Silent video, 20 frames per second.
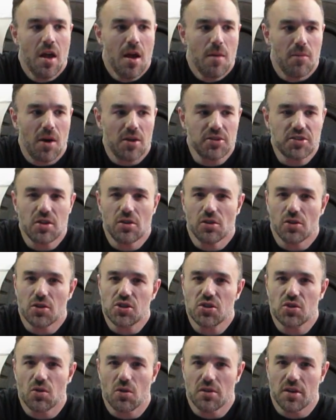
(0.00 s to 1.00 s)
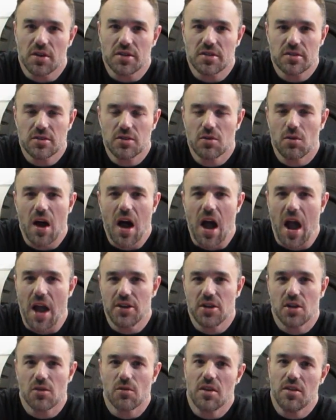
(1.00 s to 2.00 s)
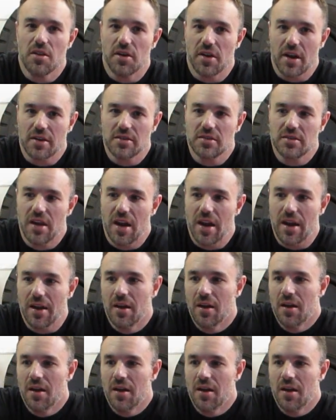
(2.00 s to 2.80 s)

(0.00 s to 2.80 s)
muscular soreness to a high degree the next day,